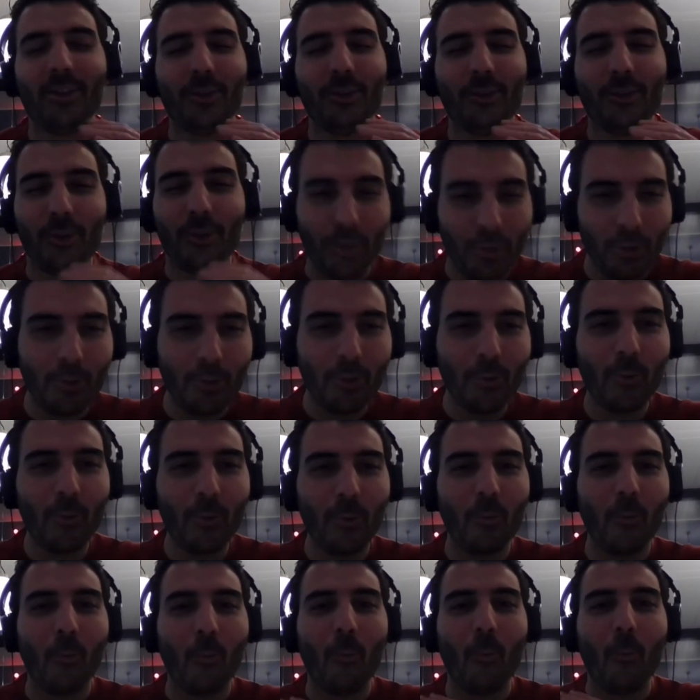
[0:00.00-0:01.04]

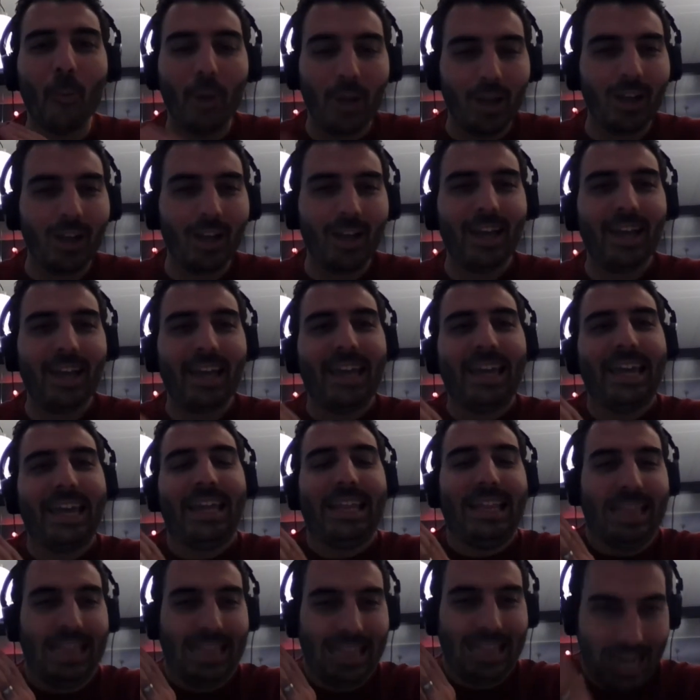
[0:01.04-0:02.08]
You were
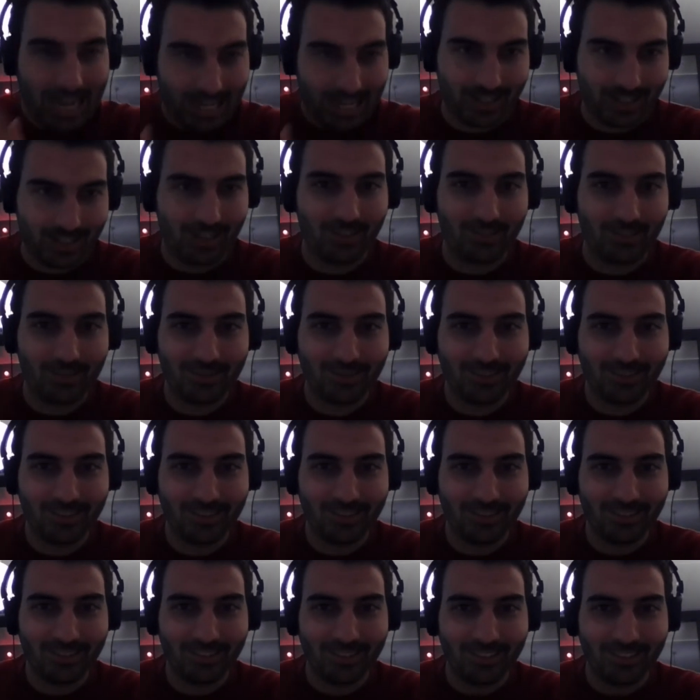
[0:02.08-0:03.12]
in NASA,
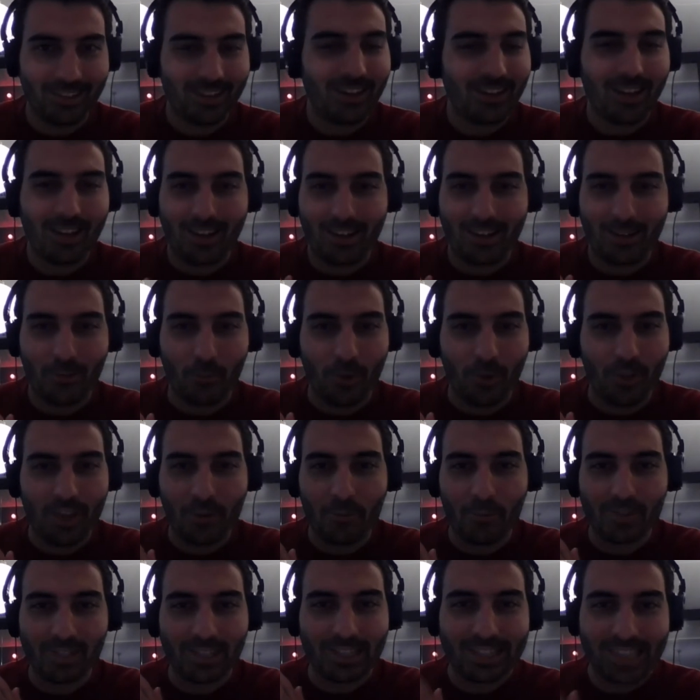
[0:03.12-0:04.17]
whether
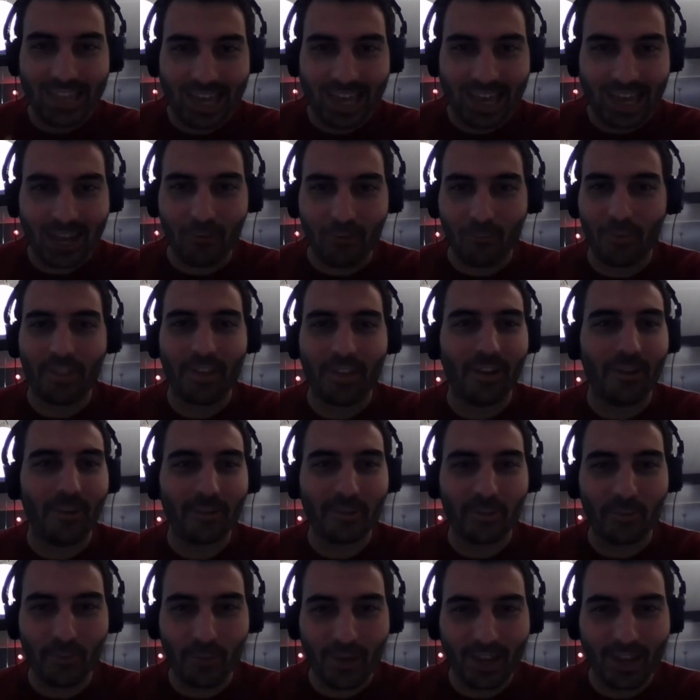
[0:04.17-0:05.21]
it was yeah. a day, whether it
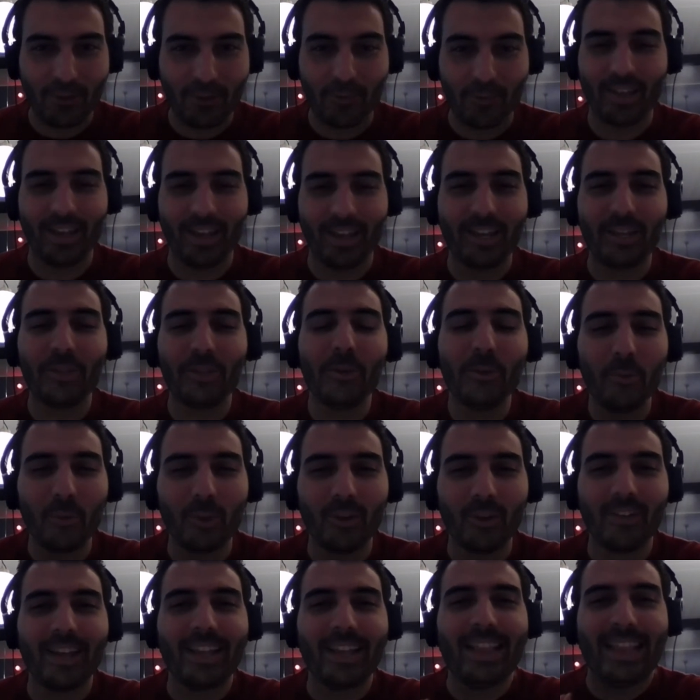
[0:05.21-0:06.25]
was a week, whether you
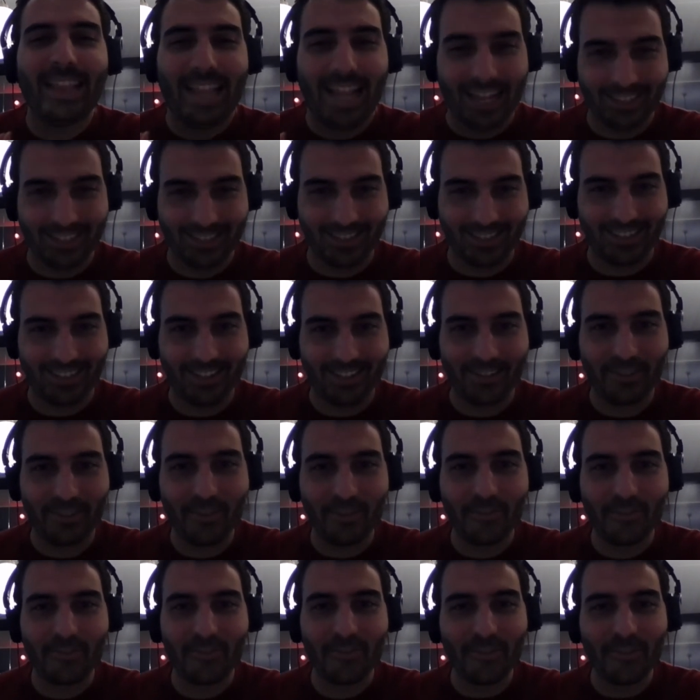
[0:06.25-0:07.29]
were in NASA,
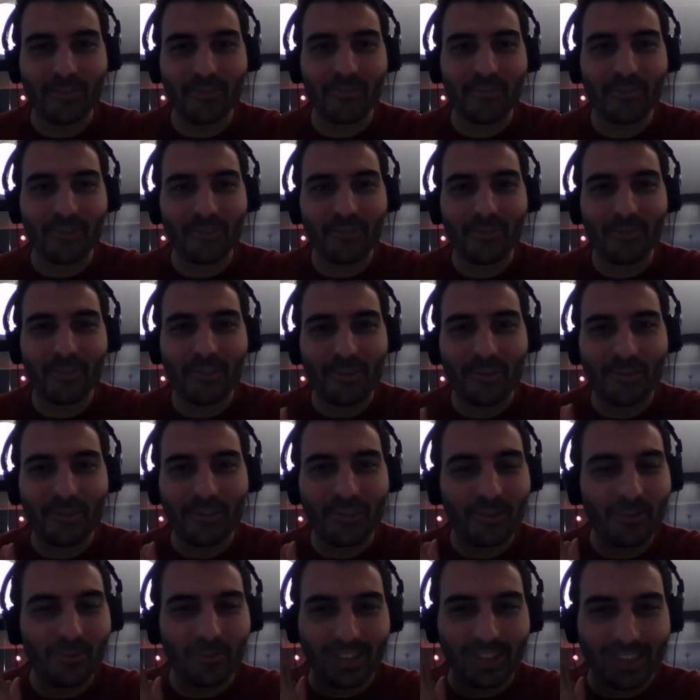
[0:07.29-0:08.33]
you you you you
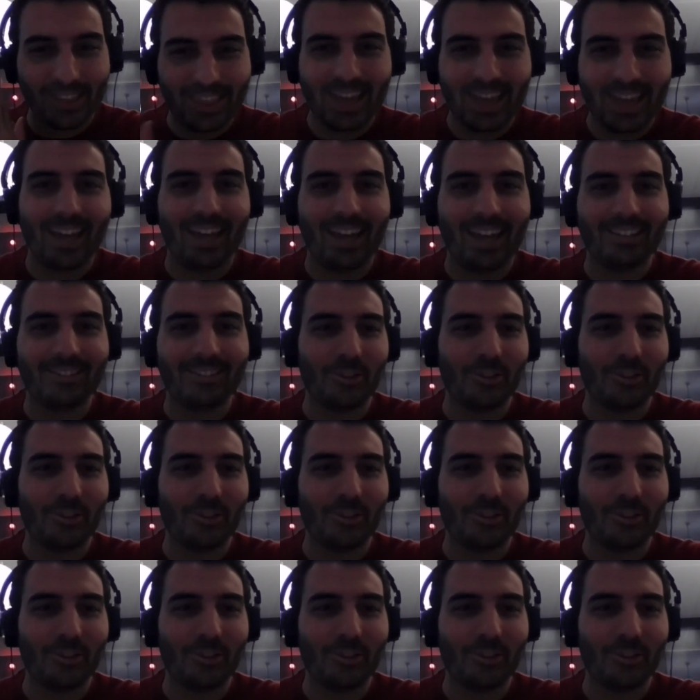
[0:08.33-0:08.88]
you were there.